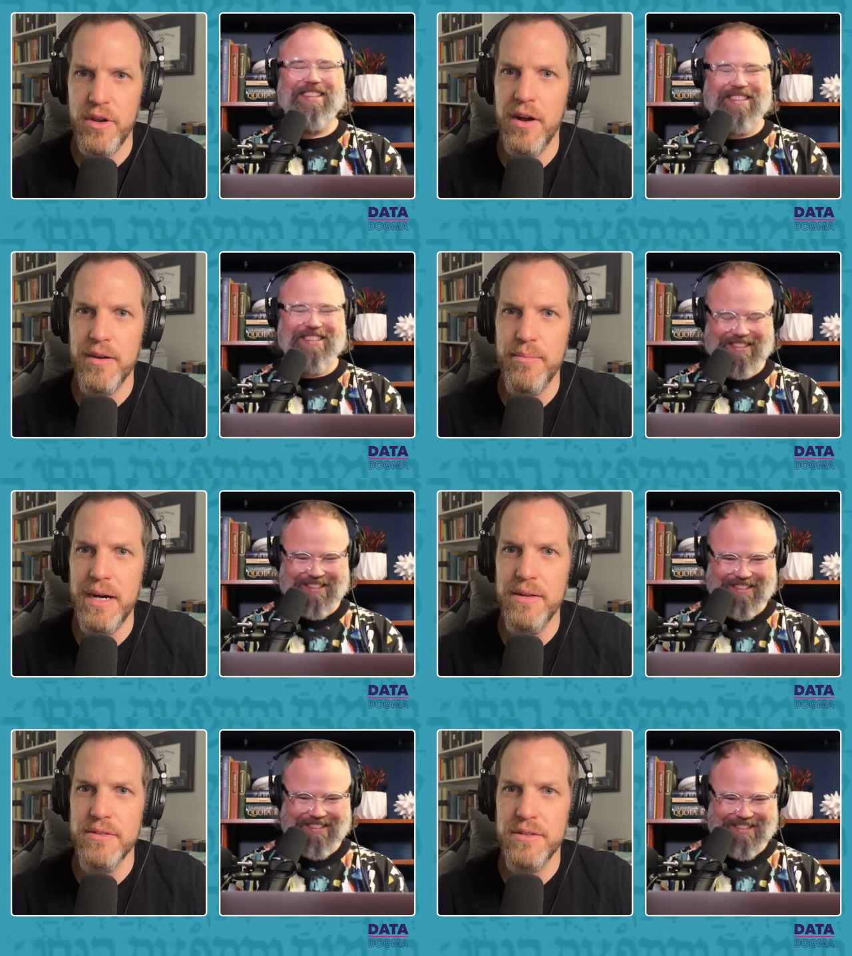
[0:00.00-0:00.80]
Speaker 1: talk
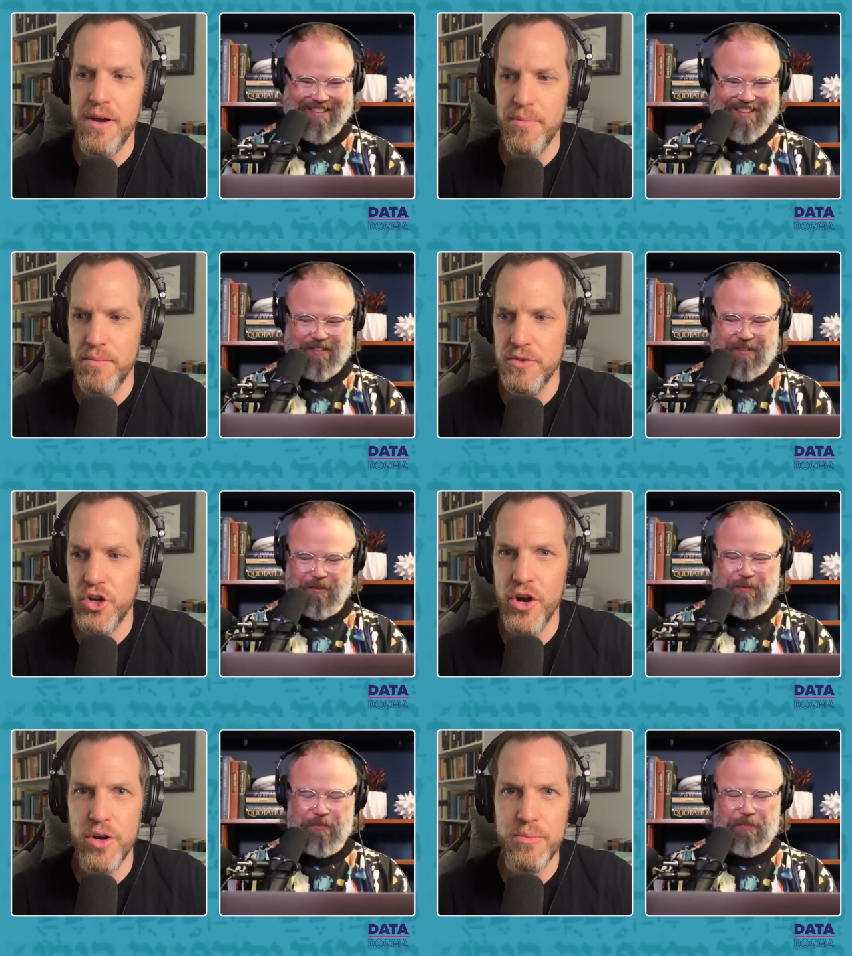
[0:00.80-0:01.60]
about some
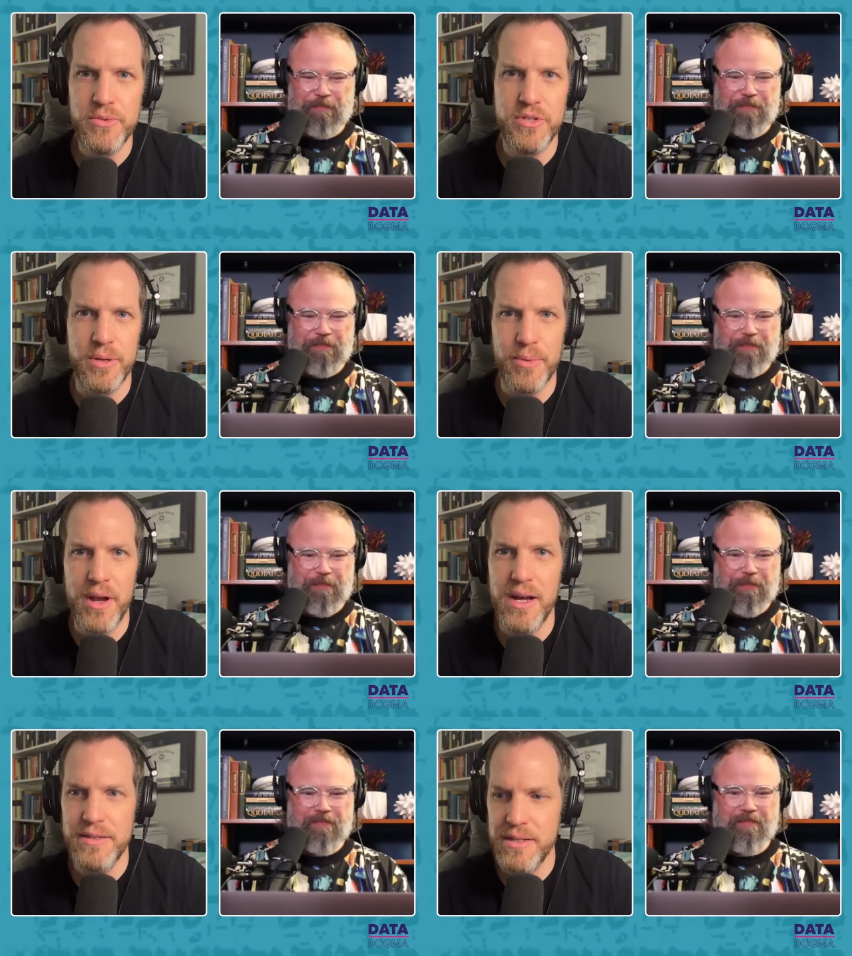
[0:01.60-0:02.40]
terms, some
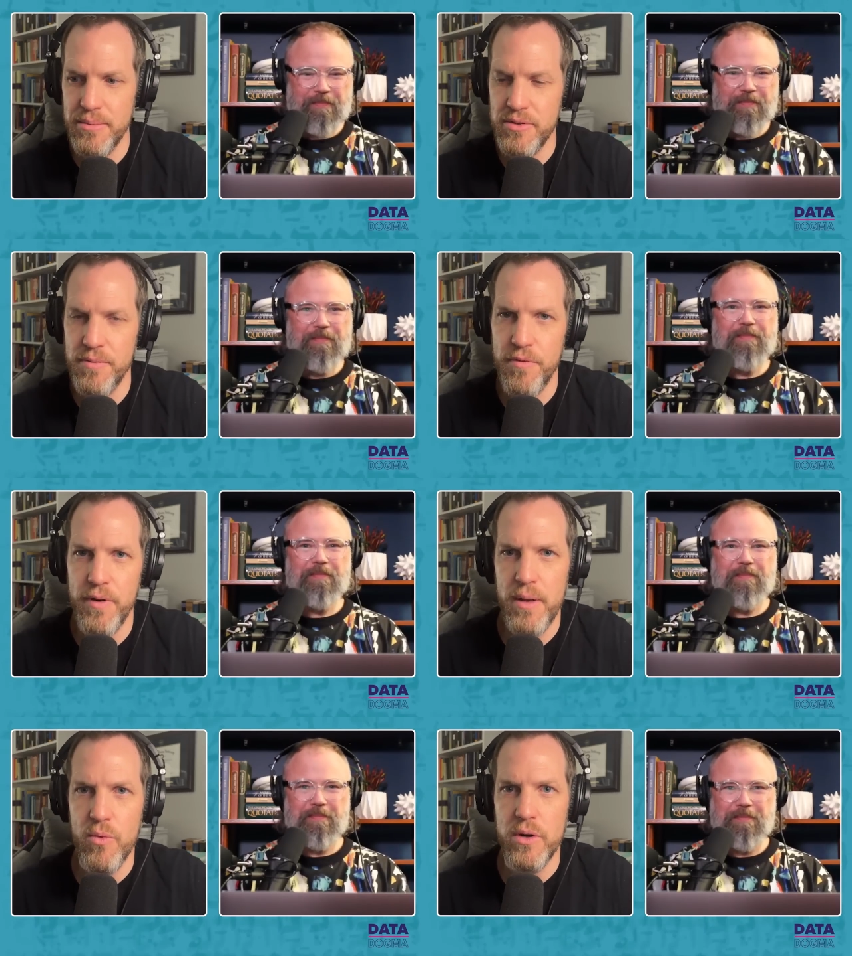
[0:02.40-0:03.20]
concepts, some
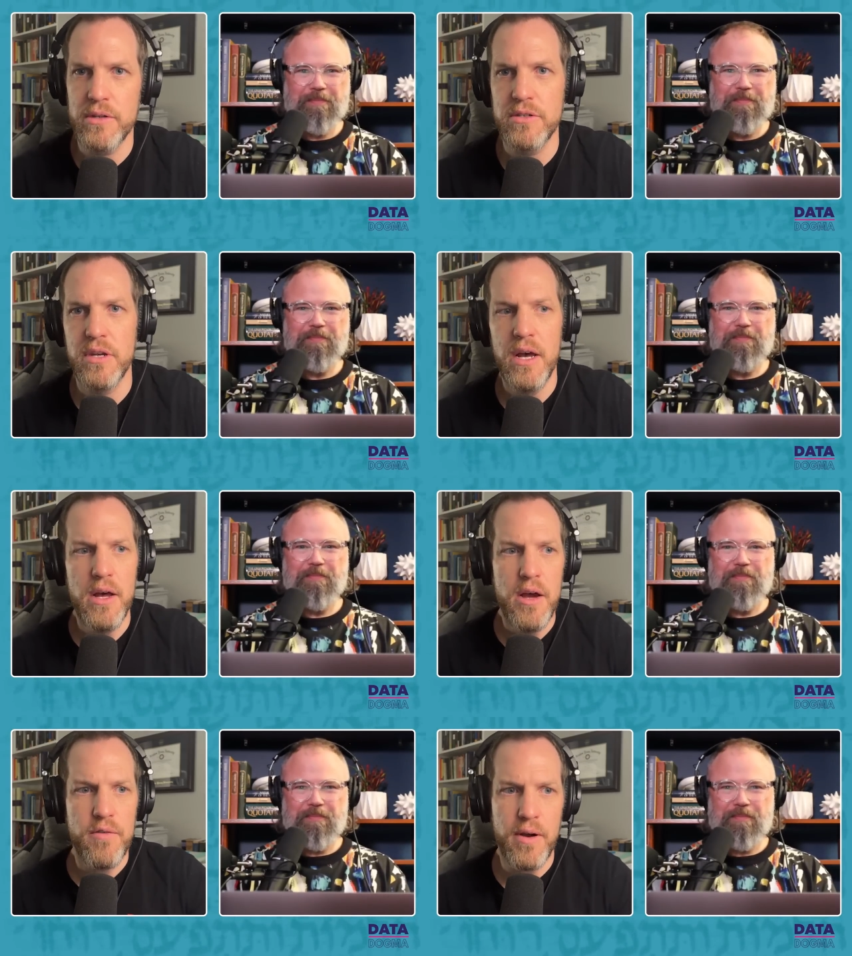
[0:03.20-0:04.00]
frameworks
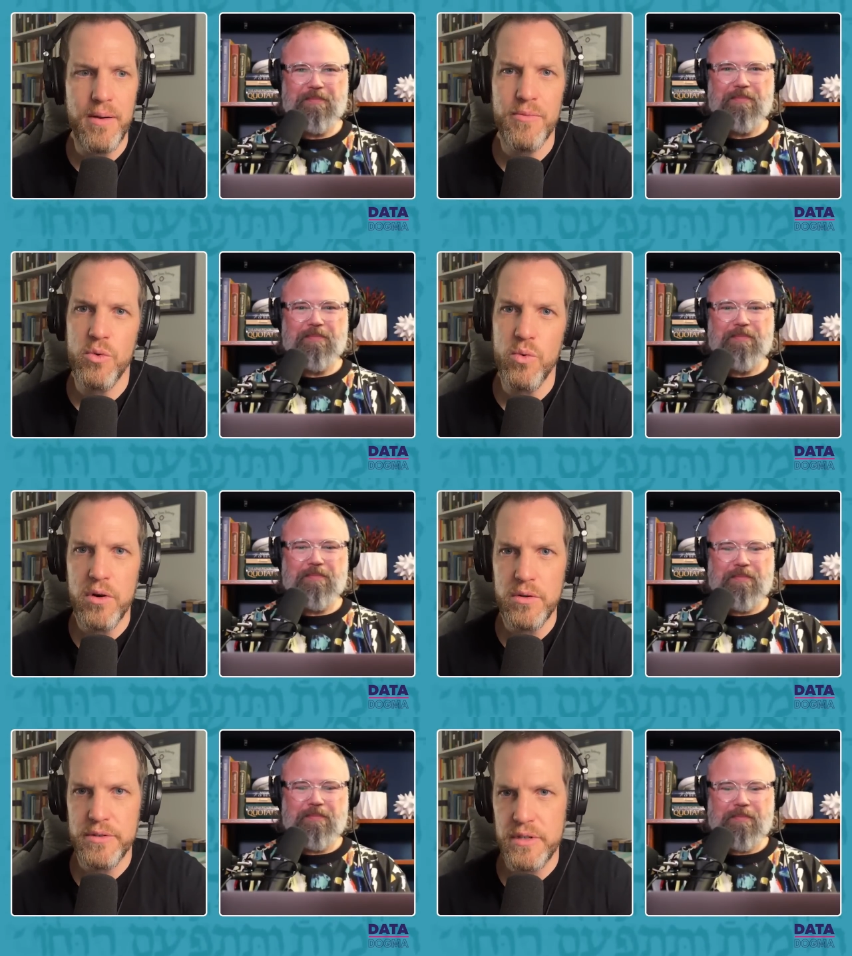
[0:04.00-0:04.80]
from the
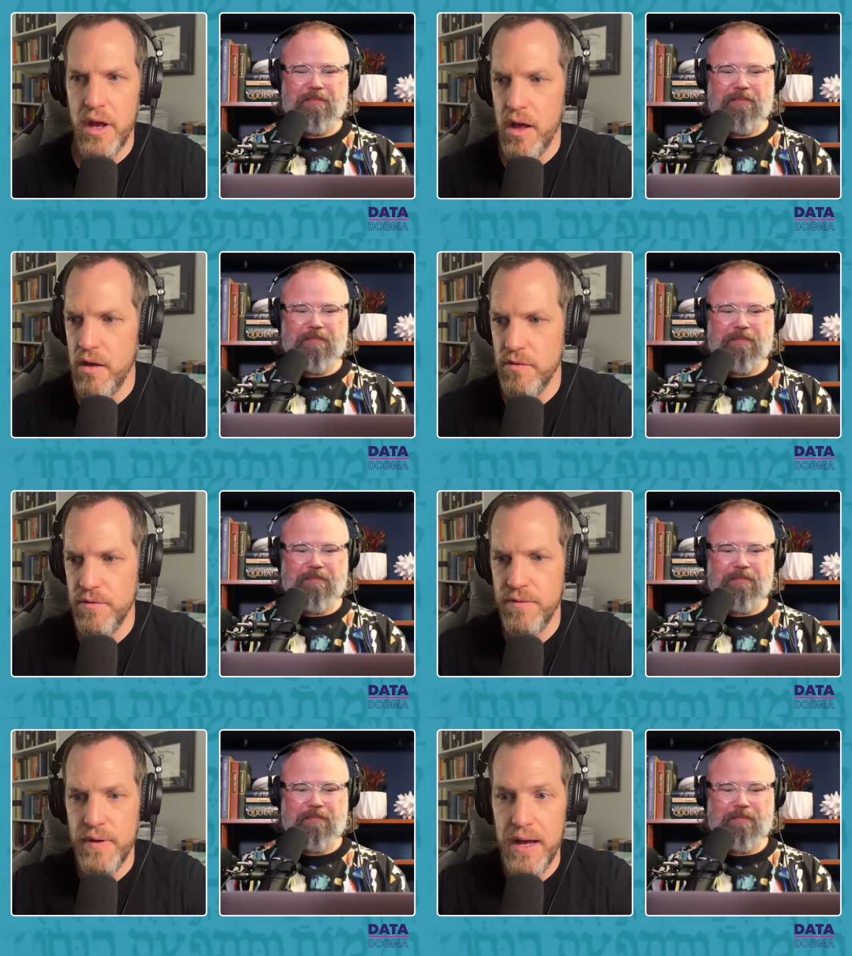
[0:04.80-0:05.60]
worlds
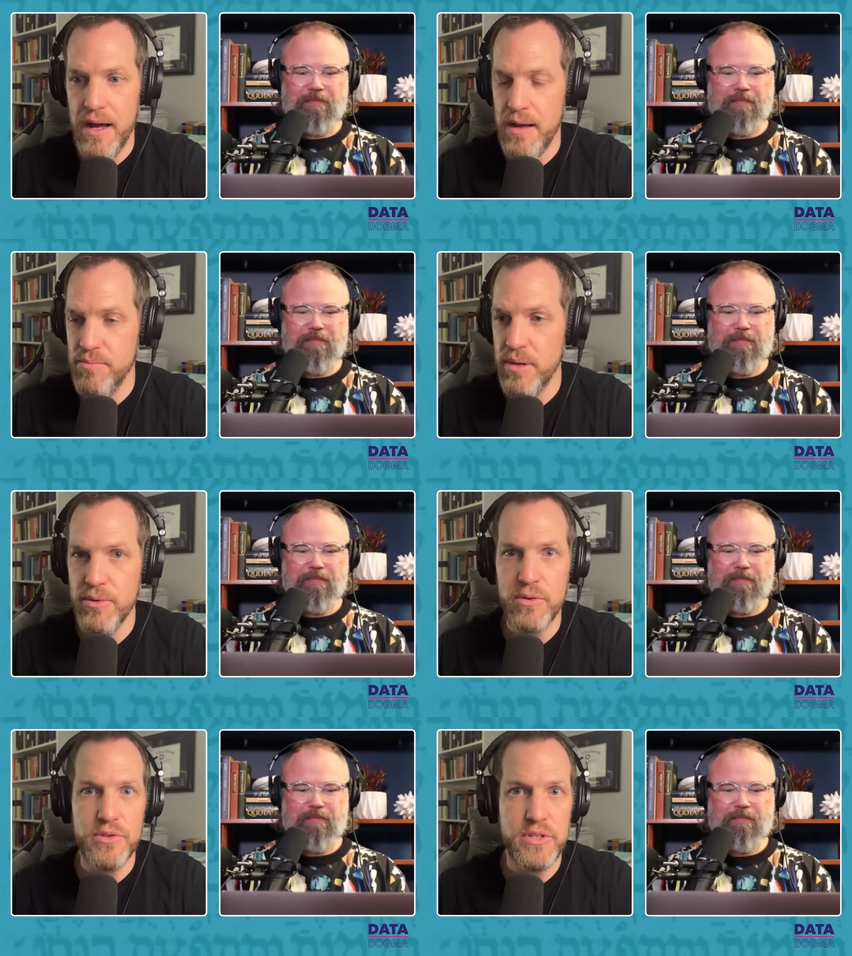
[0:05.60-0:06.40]
of uh,
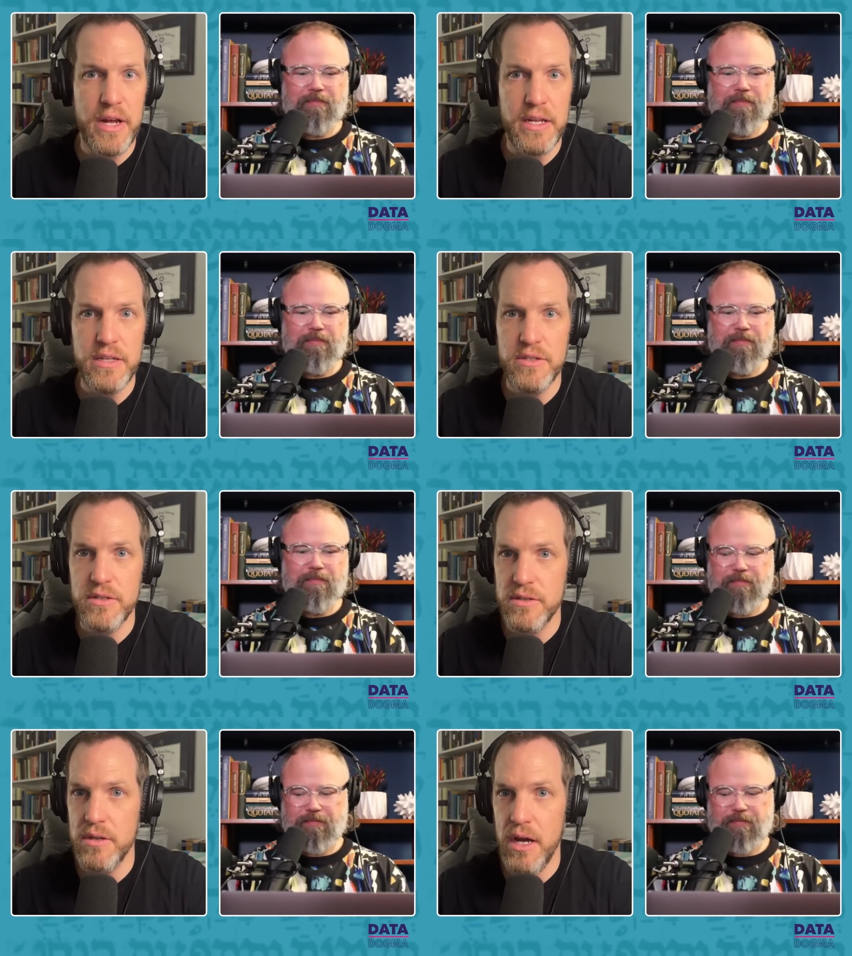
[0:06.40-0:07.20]
biblical
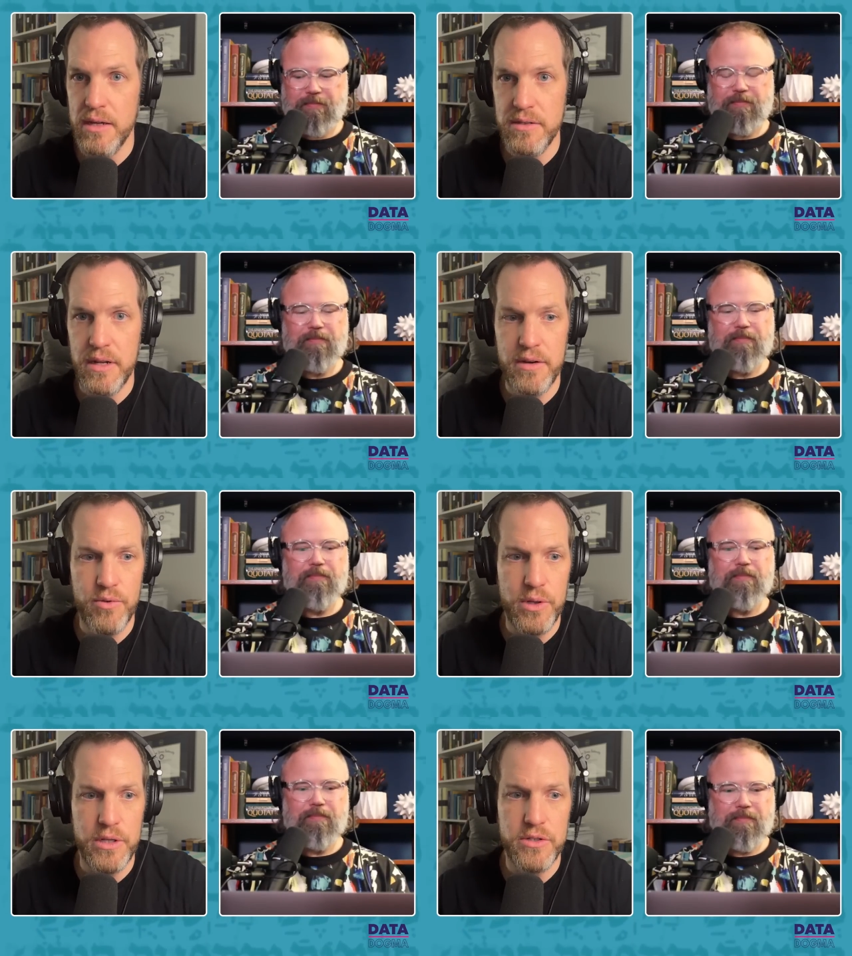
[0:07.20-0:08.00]
studies, uh, study of
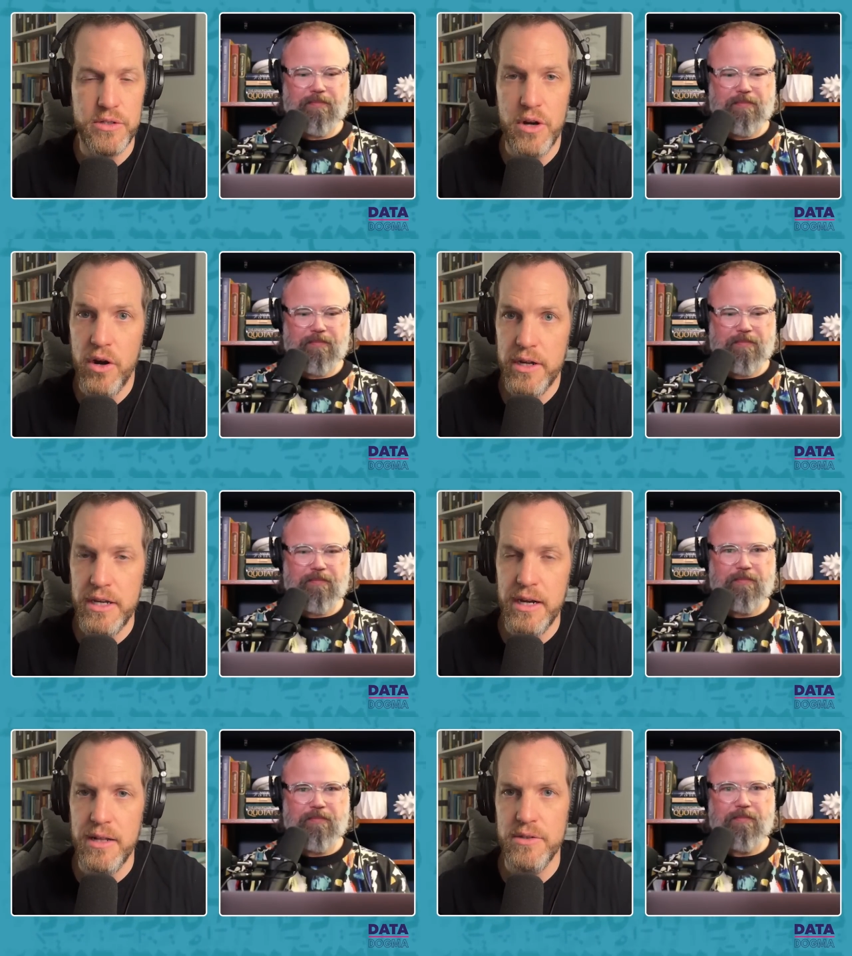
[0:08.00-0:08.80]
religion,
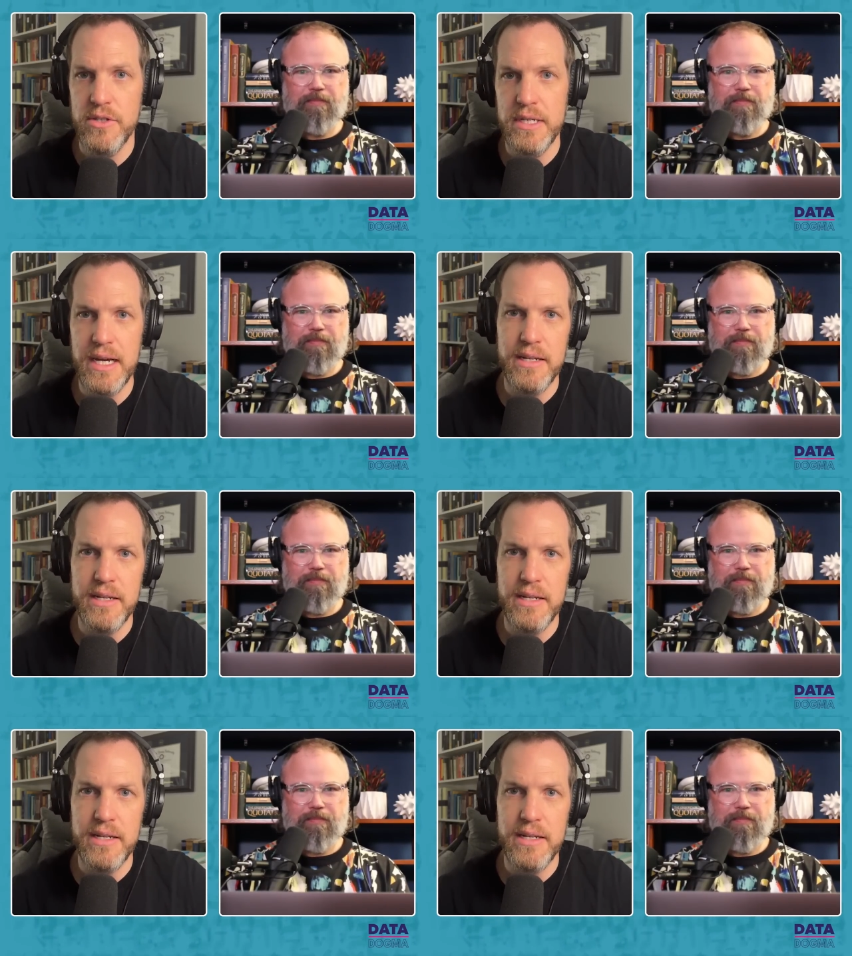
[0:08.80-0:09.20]
archaeology.